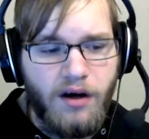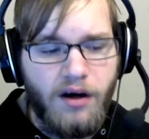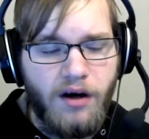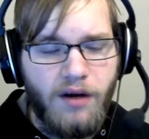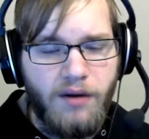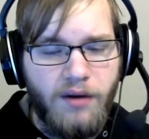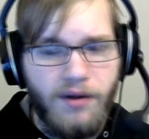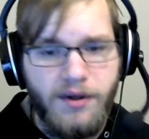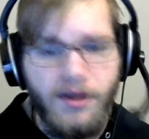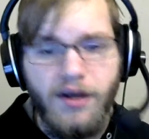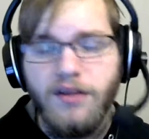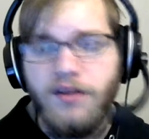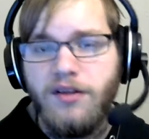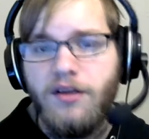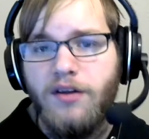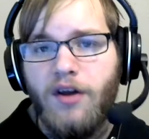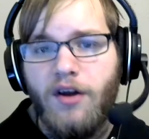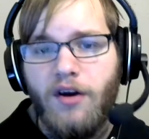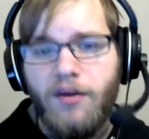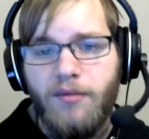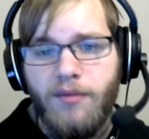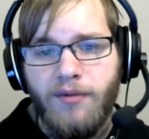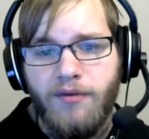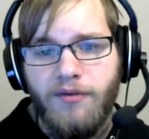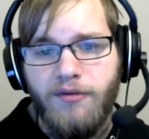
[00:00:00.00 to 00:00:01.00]
because a
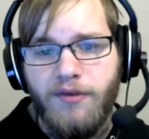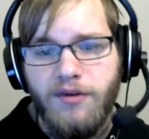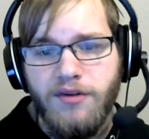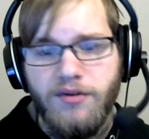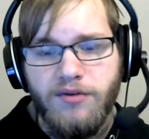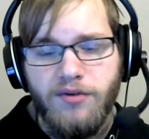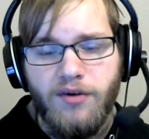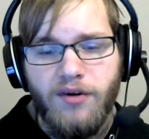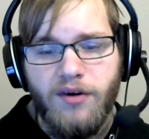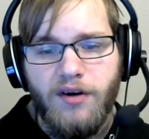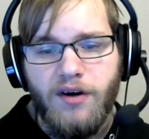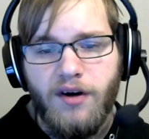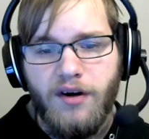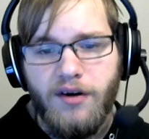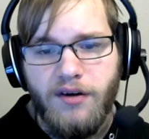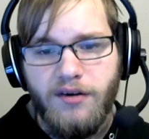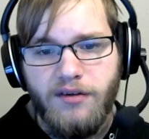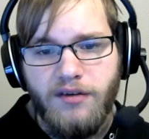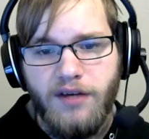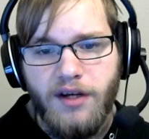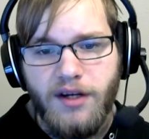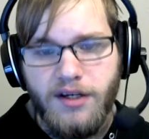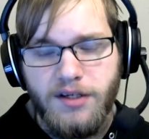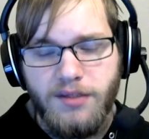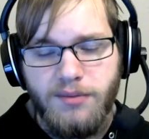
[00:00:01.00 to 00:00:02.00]
lot of my friends own it on
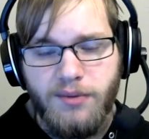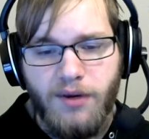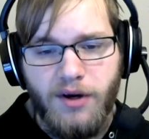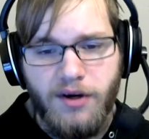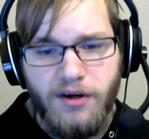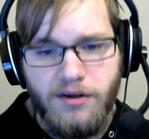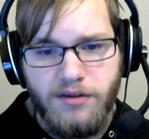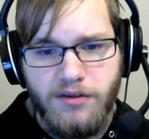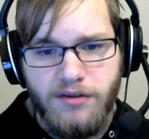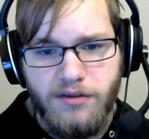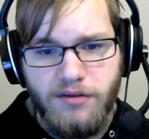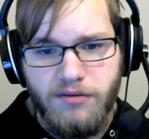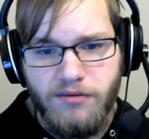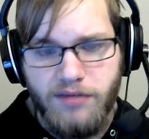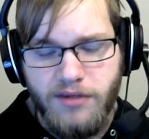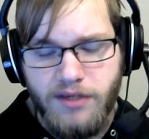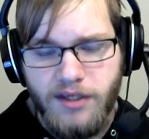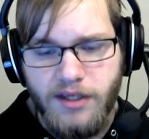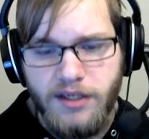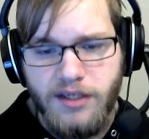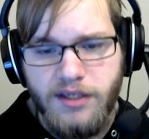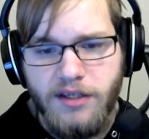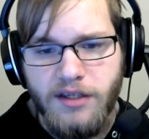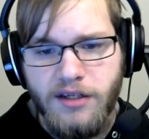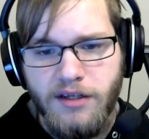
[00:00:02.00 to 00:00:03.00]
an Xbox
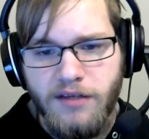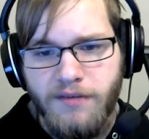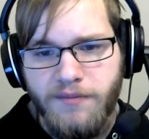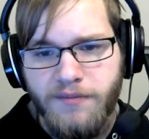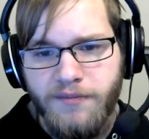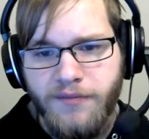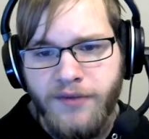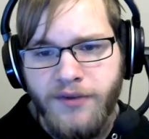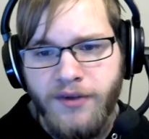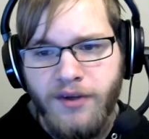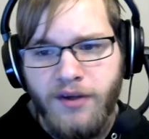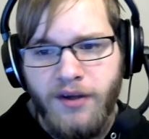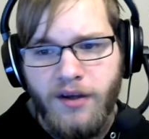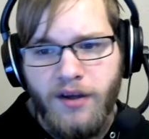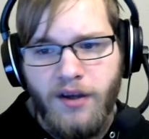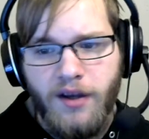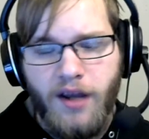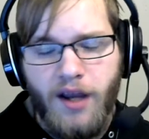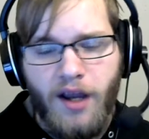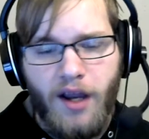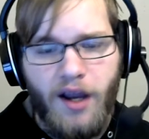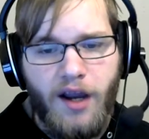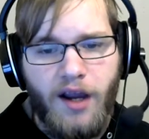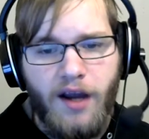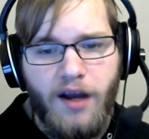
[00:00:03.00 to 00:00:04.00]
360,
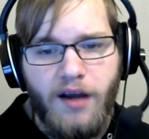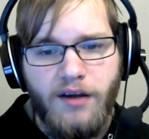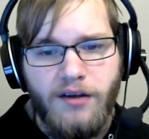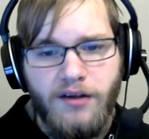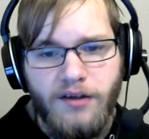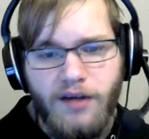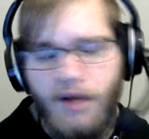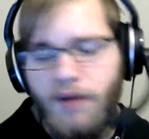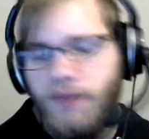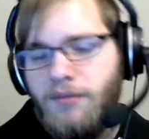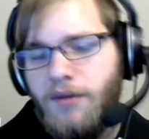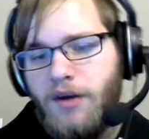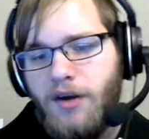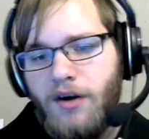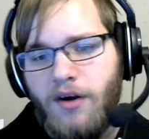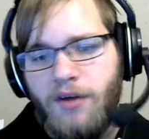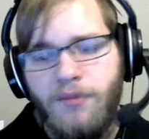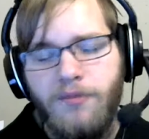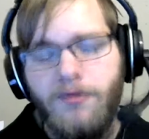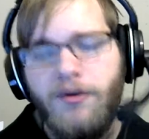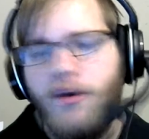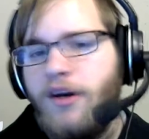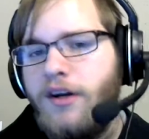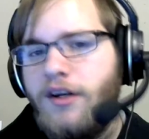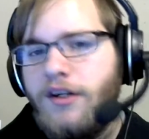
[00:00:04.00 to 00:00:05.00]
and I'm not
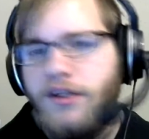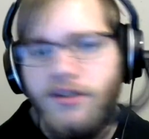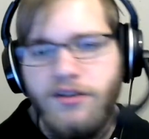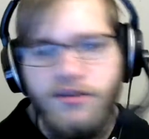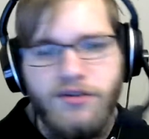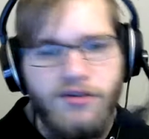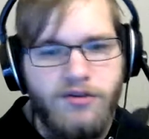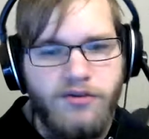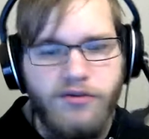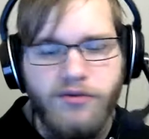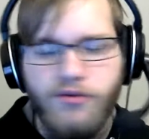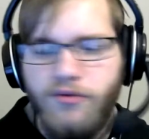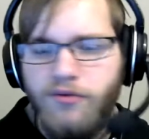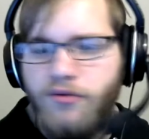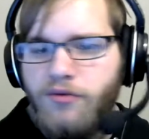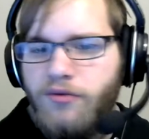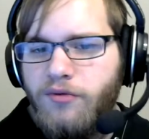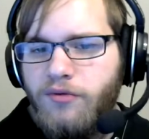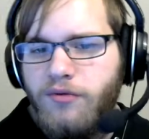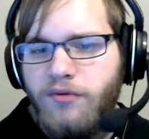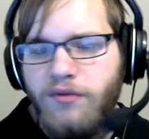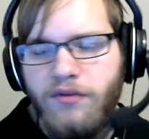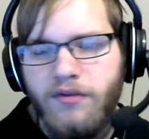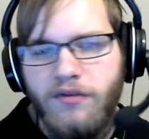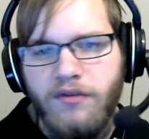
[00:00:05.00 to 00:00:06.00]
upgrading
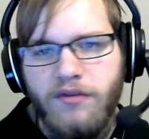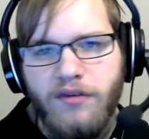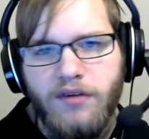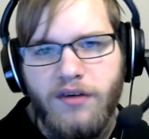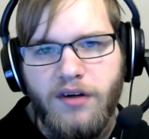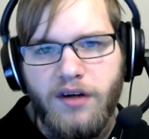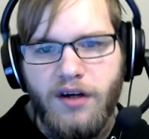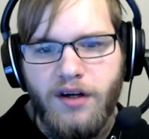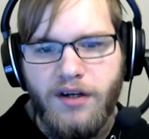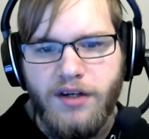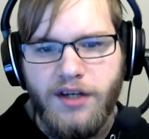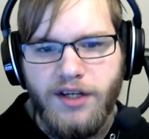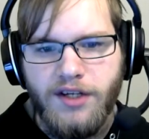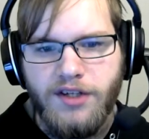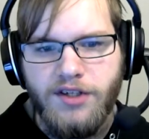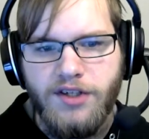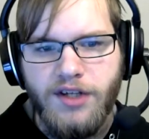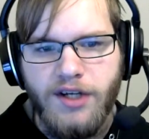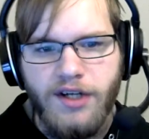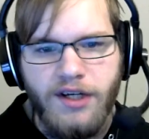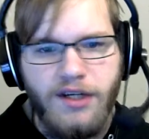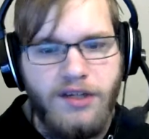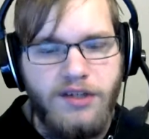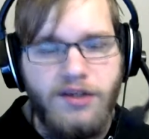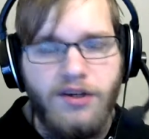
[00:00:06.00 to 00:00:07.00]
to next
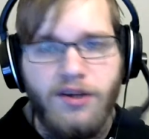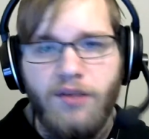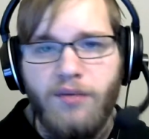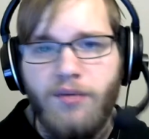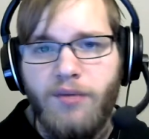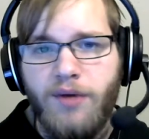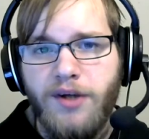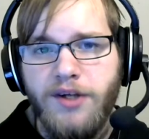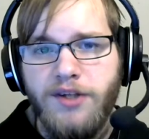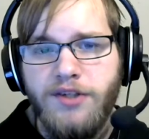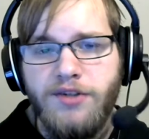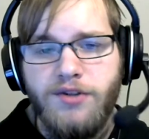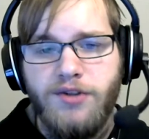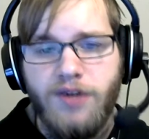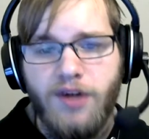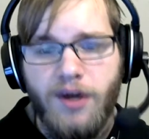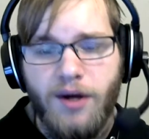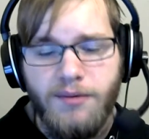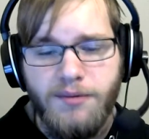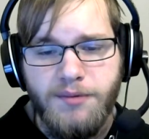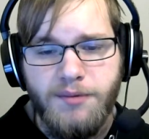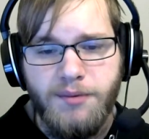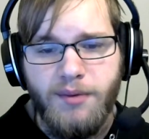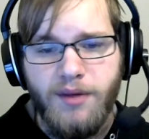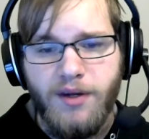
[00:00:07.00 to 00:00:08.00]
gen until the price
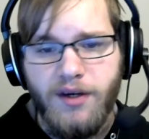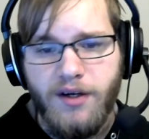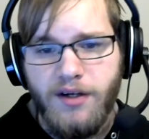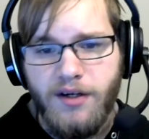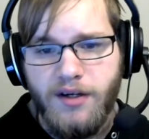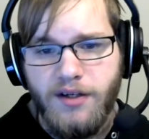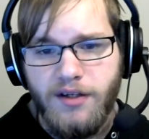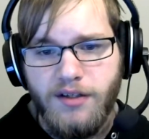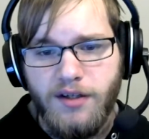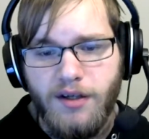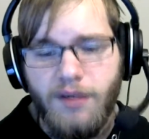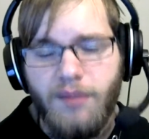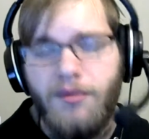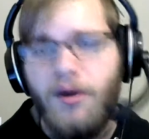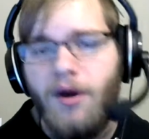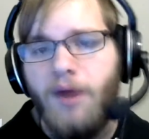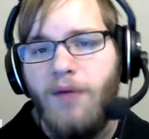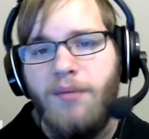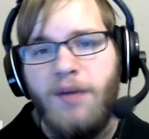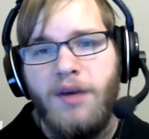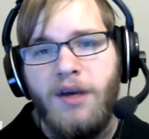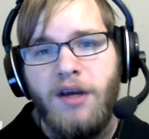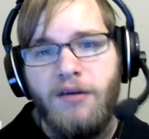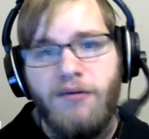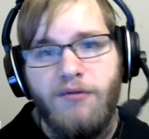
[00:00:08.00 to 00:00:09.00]
drops because I'm not
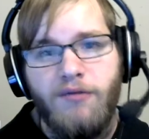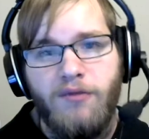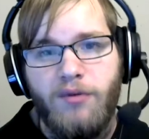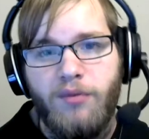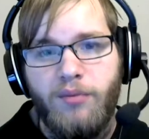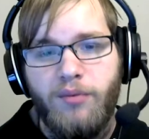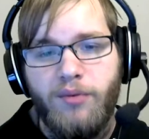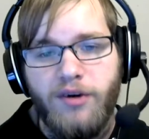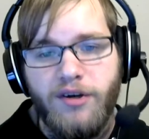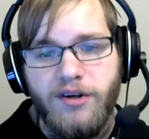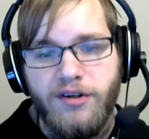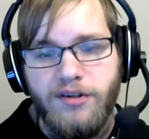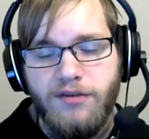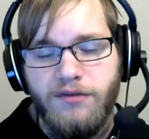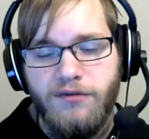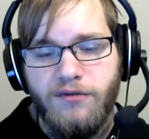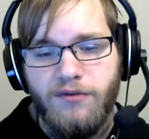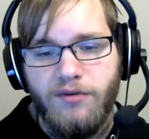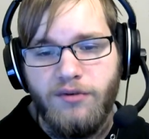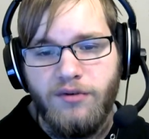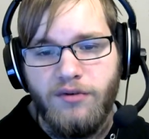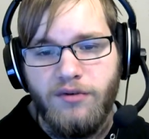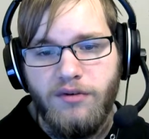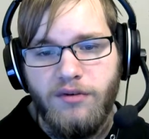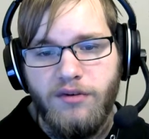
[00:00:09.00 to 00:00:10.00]
paying full price
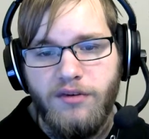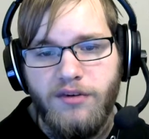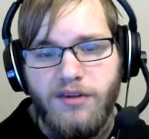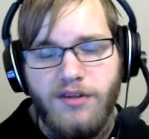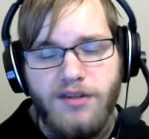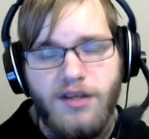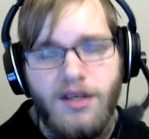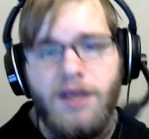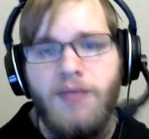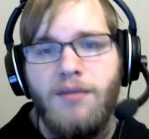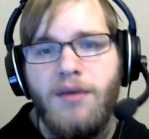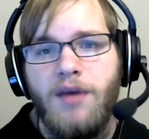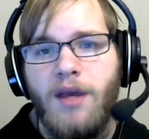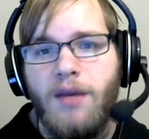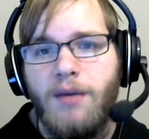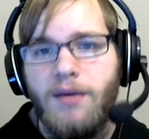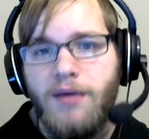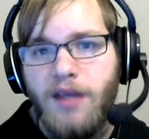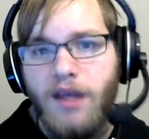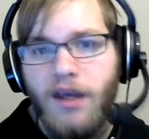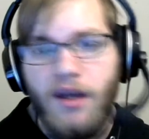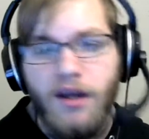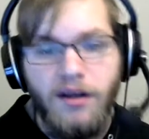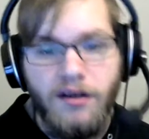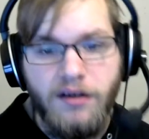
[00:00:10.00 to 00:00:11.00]
for the same game
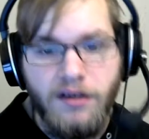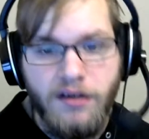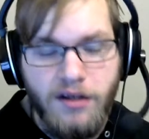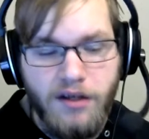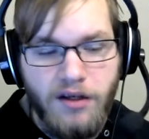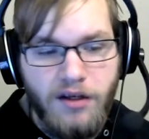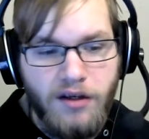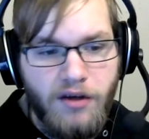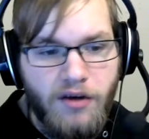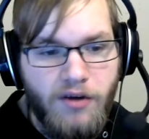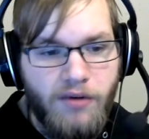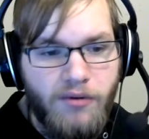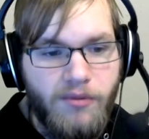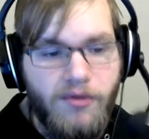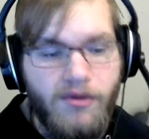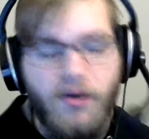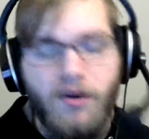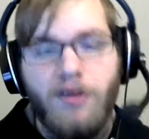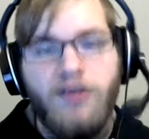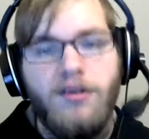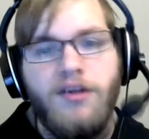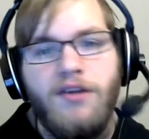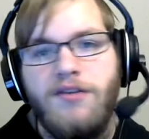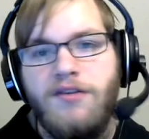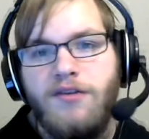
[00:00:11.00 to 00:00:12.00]
again,
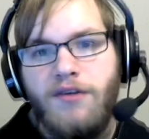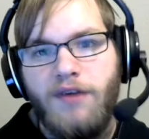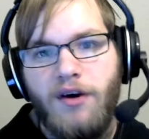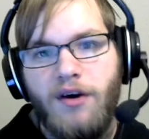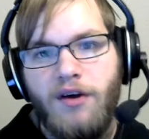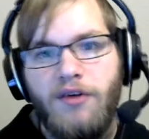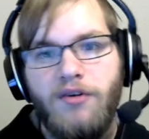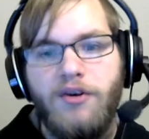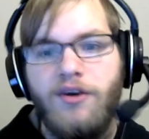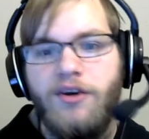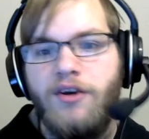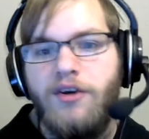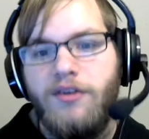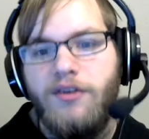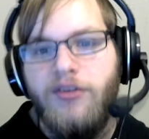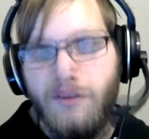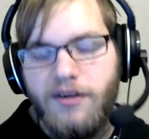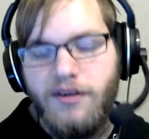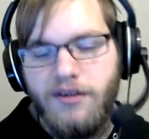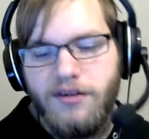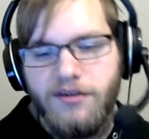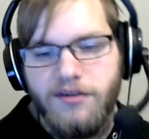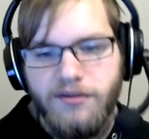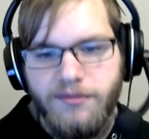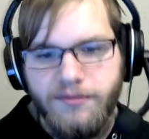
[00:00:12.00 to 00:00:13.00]
regardless of how good it
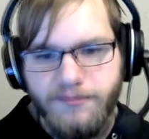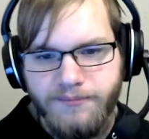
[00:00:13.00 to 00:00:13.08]
looks,